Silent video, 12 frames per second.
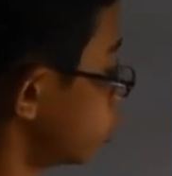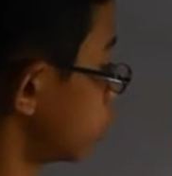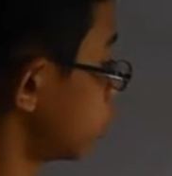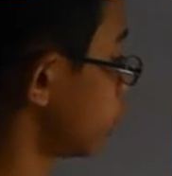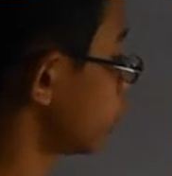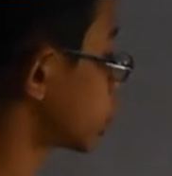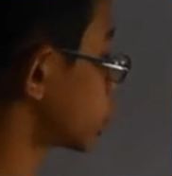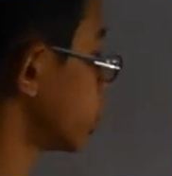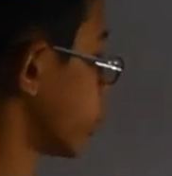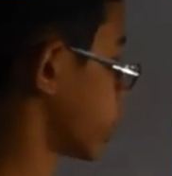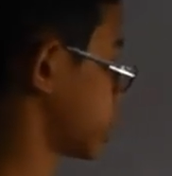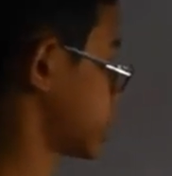Not
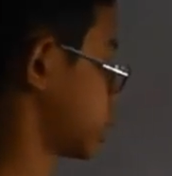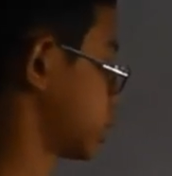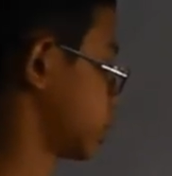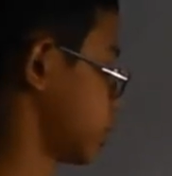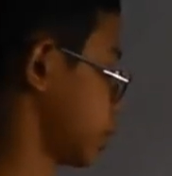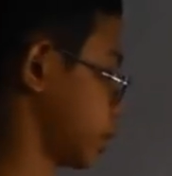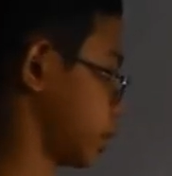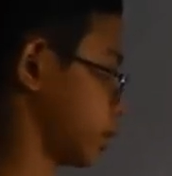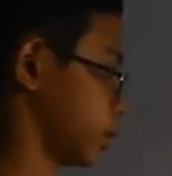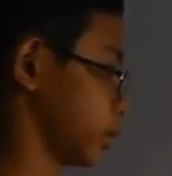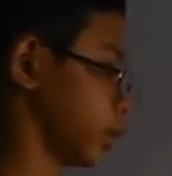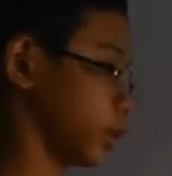3x like
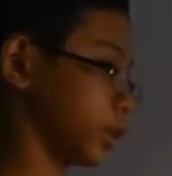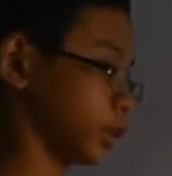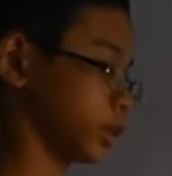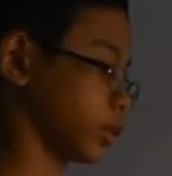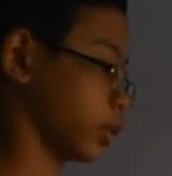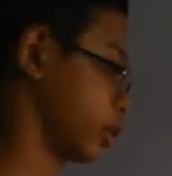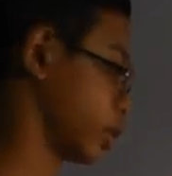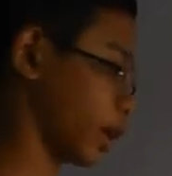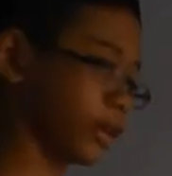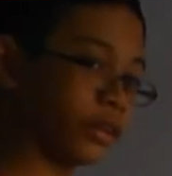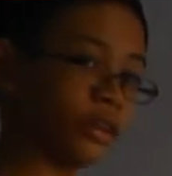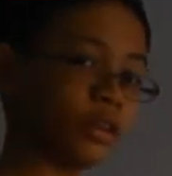us on the
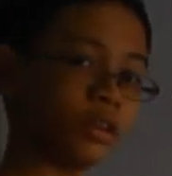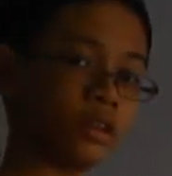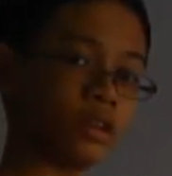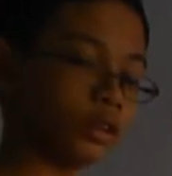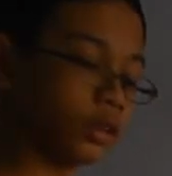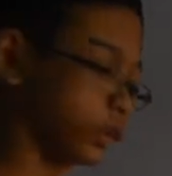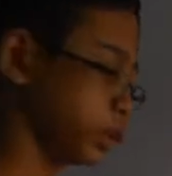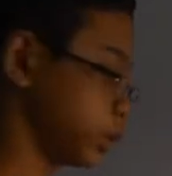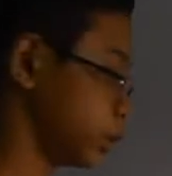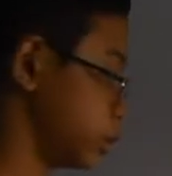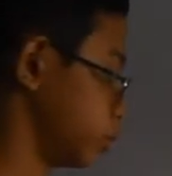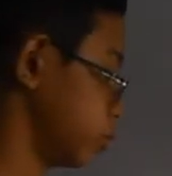other
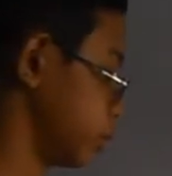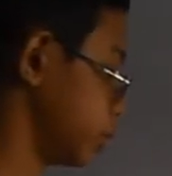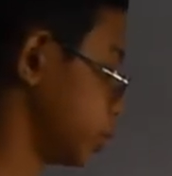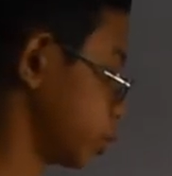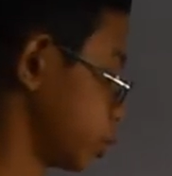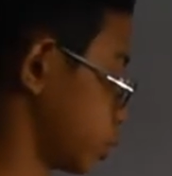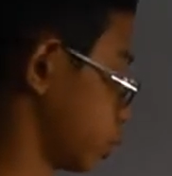YouTube videos